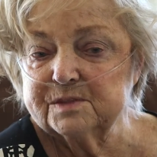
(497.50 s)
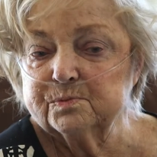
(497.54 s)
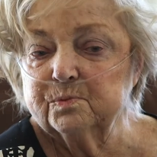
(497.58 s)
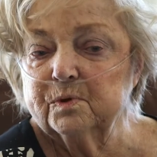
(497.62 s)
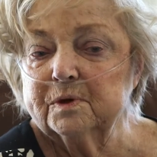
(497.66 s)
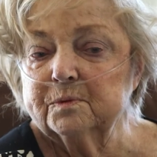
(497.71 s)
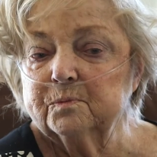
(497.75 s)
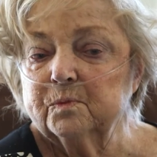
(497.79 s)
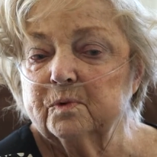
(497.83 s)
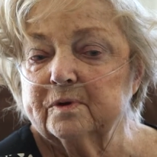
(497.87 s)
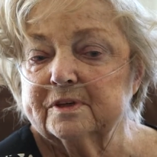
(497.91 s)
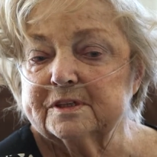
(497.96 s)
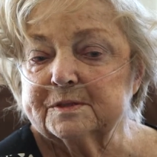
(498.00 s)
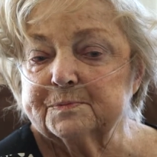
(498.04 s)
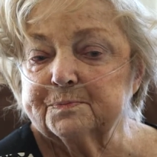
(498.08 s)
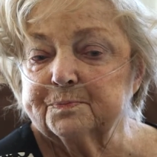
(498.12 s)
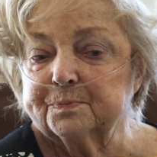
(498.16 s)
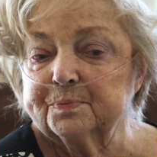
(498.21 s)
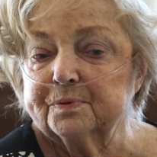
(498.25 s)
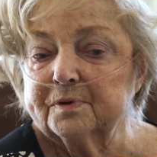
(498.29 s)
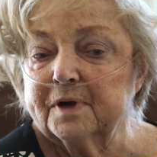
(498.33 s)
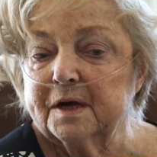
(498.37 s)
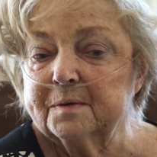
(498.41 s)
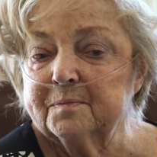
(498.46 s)
This one was
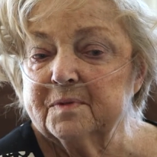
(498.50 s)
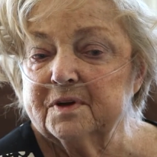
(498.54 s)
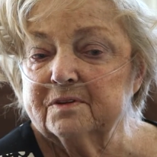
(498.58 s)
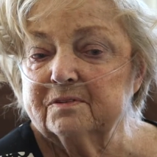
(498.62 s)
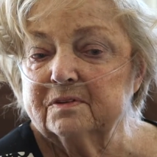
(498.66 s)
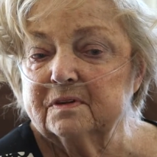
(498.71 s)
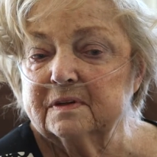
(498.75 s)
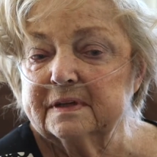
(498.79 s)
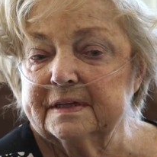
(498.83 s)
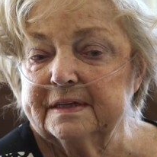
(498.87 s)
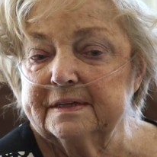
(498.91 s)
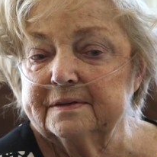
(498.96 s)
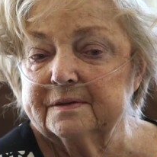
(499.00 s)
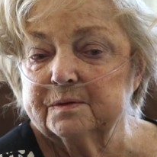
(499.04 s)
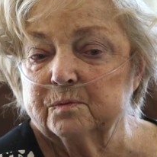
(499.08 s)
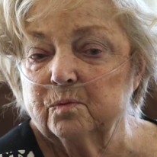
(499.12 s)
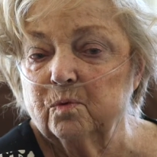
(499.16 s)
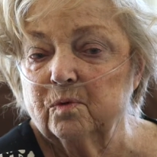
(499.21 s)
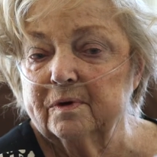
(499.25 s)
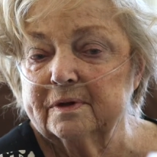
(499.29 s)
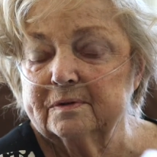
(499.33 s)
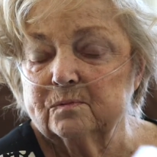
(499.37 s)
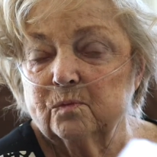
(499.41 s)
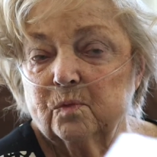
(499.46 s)
primarily
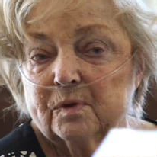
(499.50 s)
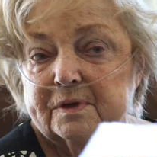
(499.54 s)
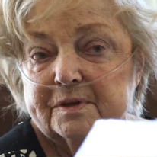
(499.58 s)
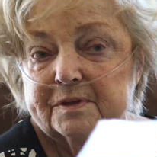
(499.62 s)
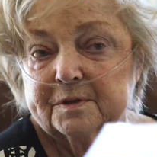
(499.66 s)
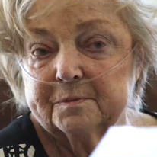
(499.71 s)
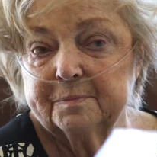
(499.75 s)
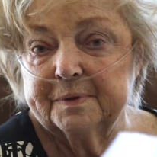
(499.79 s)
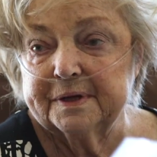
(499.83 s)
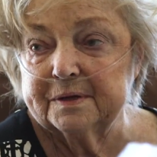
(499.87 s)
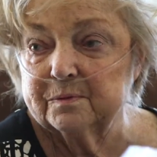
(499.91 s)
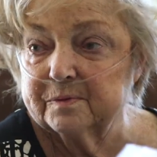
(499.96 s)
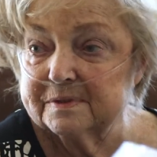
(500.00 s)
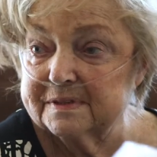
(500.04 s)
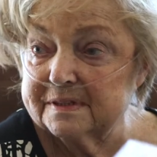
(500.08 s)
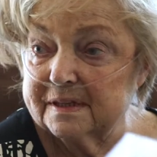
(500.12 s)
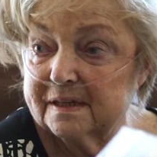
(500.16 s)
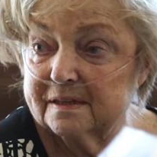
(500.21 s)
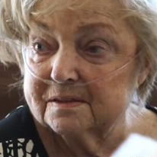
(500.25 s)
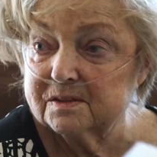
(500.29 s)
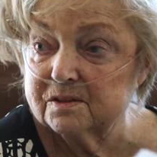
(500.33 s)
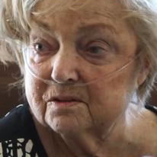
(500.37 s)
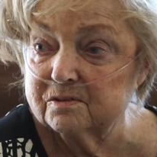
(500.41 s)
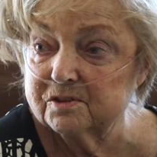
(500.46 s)
one of the big ones
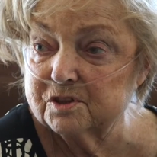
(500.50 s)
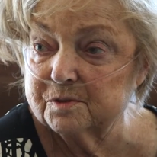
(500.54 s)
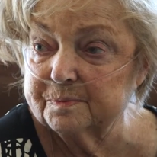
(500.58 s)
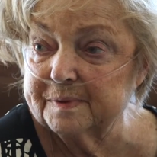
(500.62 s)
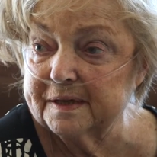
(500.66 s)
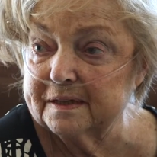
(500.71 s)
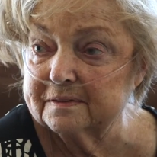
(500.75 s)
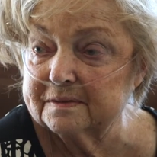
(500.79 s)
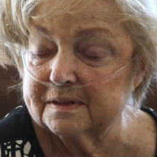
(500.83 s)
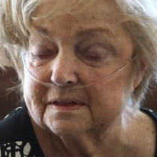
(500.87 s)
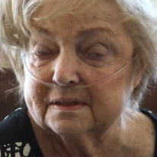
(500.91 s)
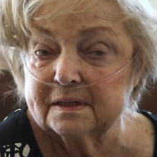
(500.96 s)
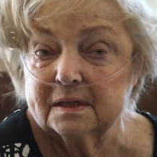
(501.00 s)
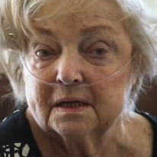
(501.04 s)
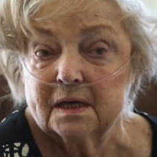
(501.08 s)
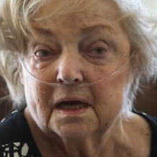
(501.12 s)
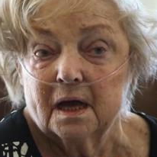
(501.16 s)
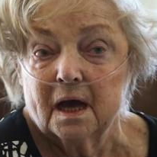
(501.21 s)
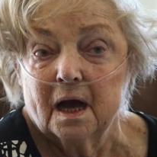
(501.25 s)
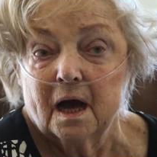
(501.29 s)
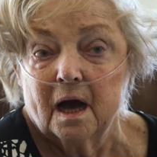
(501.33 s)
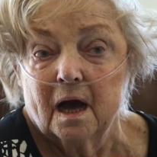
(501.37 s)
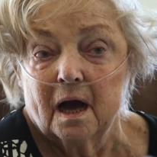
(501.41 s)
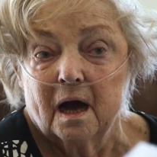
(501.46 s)
that I told you about, that
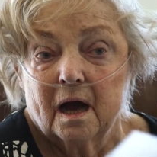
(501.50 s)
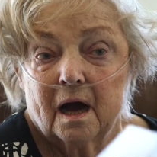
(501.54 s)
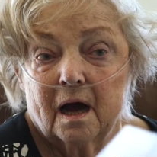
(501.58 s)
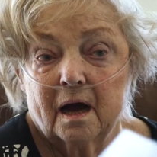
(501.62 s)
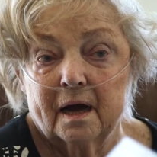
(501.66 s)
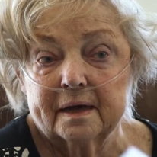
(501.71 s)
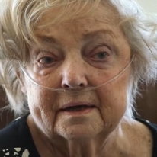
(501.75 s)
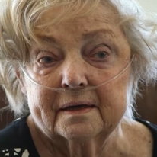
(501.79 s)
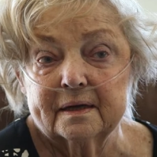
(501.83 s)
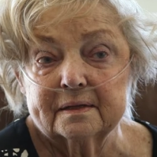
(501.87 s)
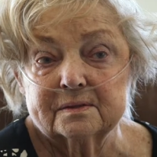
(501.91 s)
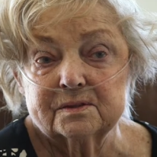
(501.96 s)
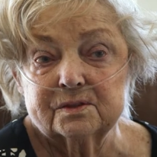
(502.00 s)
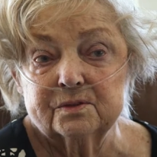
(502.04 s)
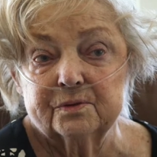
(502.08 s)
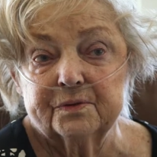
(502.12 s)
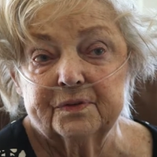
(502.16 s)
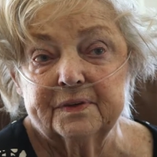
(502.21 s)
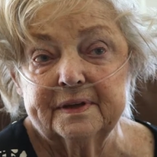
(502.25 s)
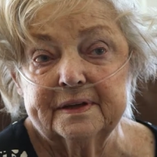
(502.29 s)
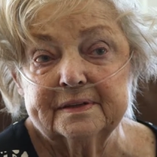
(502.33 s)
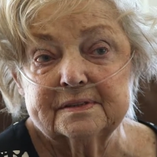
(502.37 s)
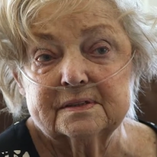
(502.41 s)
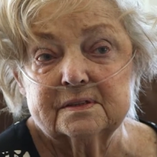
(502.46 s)
I got two
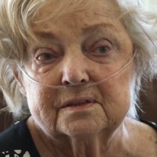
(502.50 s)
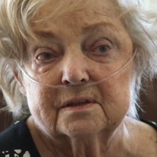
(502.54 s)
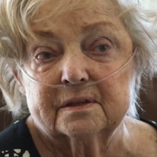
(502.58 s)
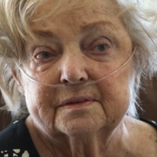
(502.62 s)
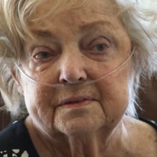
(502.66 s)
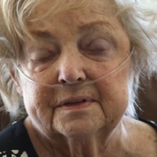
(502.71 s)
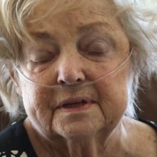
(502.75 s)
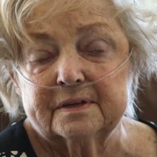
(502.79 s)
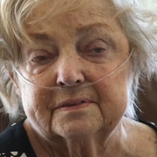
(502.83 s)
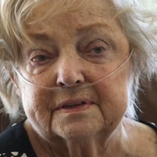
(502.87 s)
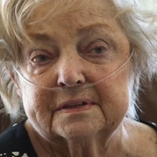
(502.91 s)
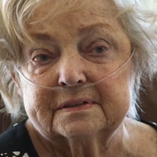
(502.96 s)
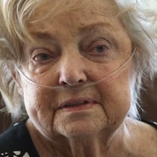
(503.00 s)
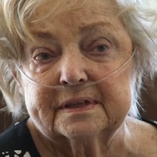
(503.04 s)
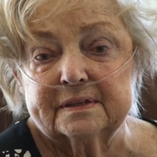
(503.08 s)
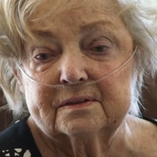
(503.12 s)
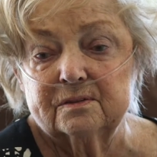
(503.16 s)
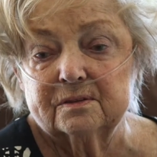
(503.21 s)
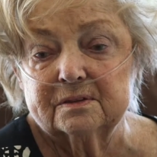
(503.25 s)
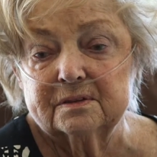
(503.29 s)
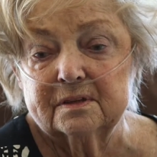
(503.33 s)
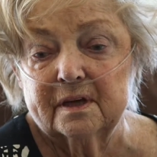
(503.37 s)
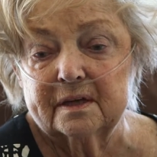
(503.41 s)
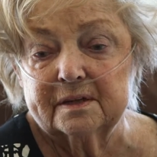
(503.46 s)
things done there that they
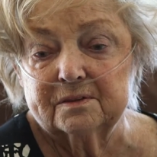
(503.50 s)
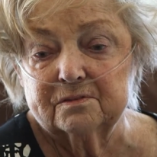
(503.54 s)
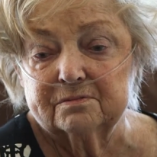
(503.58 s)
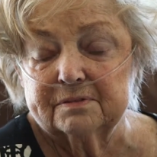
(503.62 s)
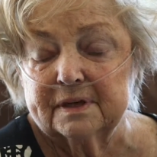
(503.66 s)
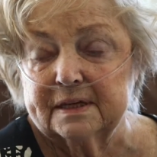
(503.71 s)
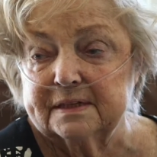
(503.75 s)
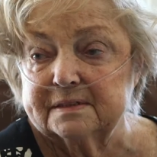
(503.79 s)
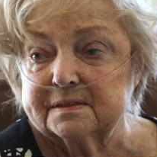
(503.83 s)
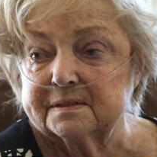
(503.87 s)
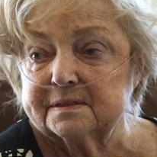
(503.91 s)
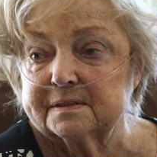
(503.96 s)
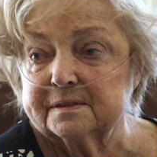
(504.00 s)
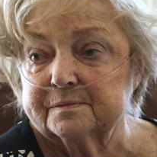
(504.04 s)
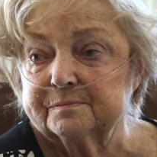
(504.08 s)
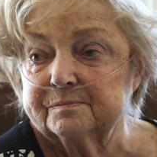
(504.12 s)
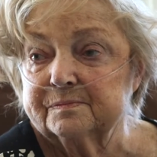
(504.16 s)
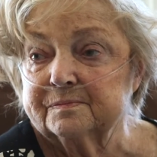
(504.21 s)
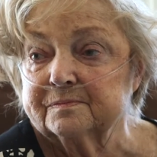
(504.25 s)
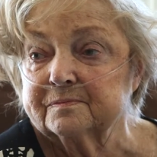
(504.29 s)
could not erase.